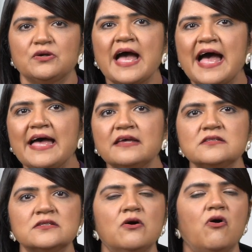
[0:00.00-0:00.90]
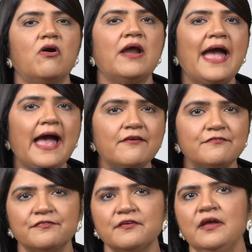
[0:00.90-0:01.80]
had or
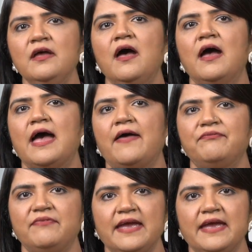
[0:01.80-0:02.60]
have, and